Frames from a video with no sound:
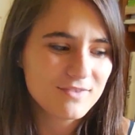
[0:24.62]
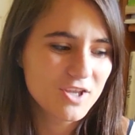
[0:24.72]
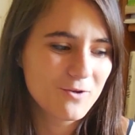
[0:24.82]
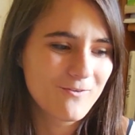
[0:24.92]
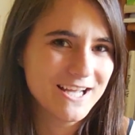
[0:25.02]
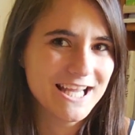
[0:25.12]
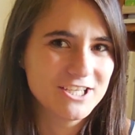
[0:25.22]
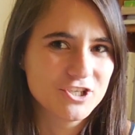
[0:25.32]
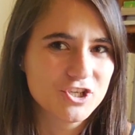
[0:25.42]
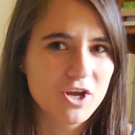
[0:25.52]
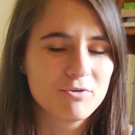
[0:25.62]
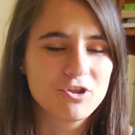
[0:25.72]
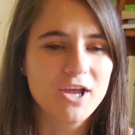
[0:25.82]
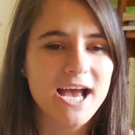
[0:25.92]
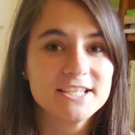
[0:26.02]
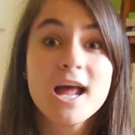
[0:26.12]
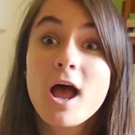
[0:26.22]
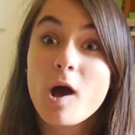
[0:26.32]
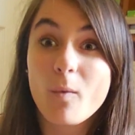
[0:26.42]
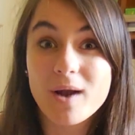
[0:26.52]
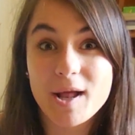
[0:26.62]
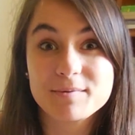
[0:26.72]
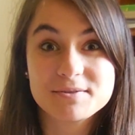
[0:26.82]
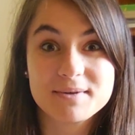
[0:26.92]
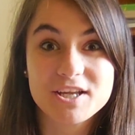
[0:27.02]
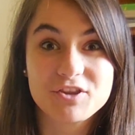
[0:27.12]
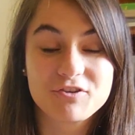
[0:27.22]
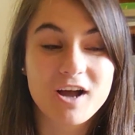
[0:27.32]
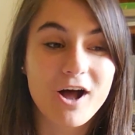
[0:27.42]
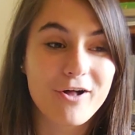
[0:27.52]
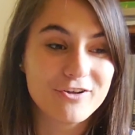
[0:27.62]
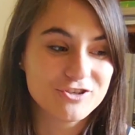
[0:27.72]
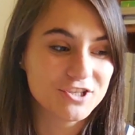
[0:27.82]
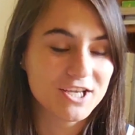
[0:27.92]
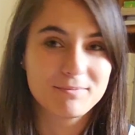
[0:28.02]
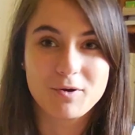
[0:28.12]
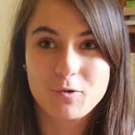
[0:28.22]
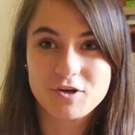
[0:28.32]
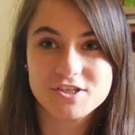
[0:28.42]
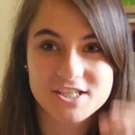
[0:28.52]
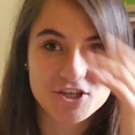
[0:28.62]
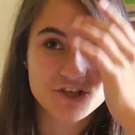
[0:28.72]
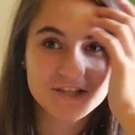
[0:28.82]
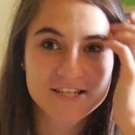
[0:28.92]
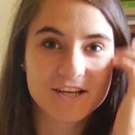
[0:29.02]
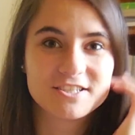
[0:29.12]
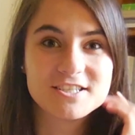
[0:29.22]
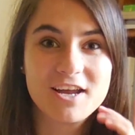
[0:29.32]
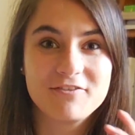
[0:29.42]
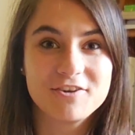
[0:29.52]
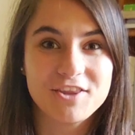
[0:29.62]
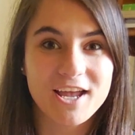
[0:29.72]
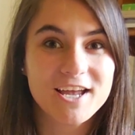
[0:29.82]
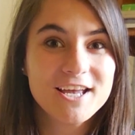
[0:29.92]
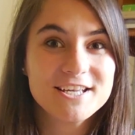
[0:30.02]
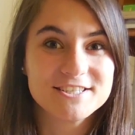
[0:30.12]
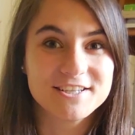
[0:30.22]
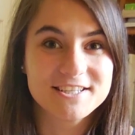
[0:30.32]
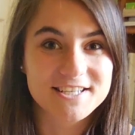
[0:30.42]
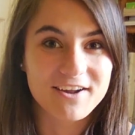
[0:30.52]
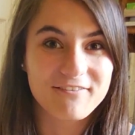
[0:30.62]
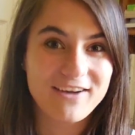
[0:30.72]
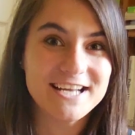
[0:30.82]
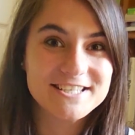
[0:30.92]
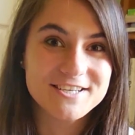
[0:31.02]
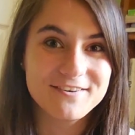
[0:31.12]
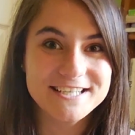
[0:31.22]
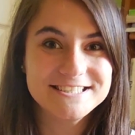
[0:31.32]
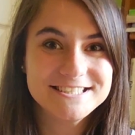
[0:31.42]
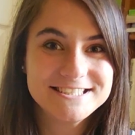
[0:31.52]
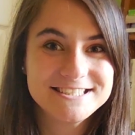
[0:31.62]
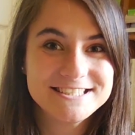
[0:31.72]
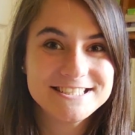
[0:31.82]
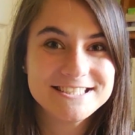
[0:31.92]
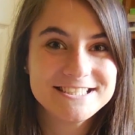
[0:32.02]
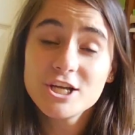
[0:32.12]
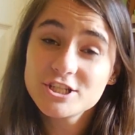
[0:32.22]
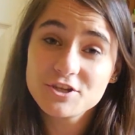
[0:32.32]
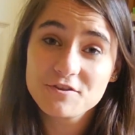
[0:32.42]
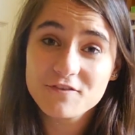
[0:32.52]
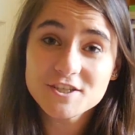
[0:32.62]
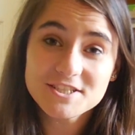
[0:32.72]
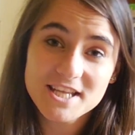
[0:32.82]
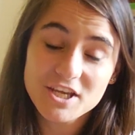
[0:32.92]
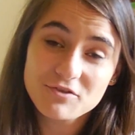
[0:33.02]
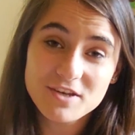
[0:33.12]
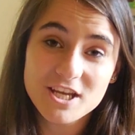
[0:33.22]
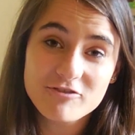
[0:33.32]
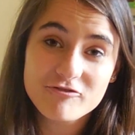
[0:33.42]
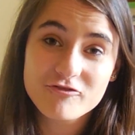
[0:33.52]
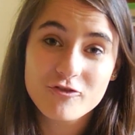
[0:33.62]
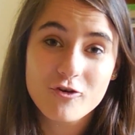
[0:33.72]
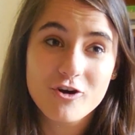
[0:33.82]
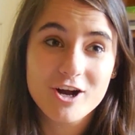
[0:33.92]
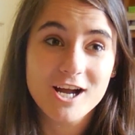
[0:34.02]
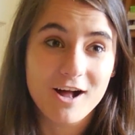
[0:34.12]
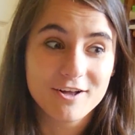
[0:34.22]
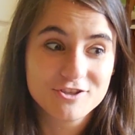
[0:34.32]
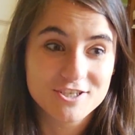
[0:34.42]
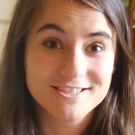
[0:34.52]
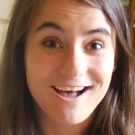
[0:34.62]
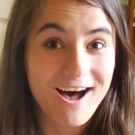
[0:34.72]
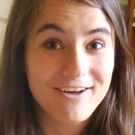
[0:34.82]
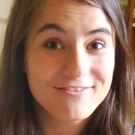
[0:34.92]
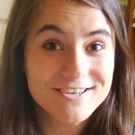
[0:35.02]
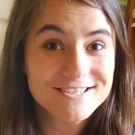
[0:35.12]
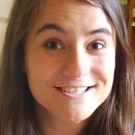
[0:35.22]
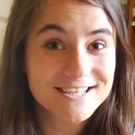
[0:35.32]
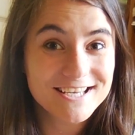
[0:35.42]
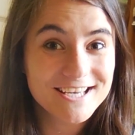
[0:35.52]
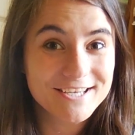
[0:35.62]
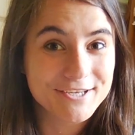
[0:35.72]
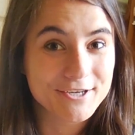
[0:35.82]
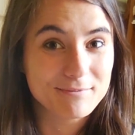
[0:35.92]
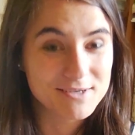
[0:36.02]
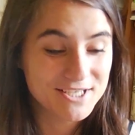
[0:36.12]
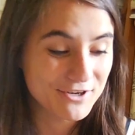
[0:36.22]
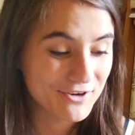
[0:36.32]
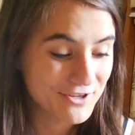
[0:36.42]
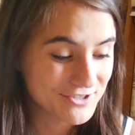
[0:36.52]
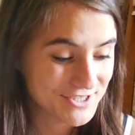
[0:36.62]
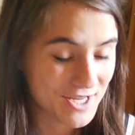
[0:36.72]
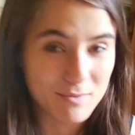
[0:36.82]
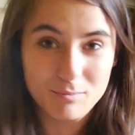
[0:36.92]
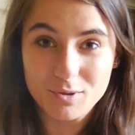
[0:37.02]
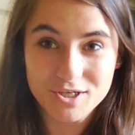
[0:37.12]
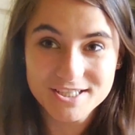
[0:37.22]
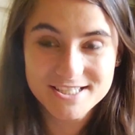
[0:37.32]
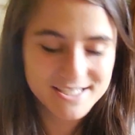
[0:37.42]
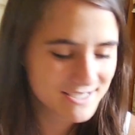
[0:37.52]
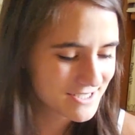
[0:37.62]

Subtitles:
I'd like to share with you guys what helps me get through college and like my organization skills and everything. So let's get right to it. So the first thing you need for college is obviously your materials and books.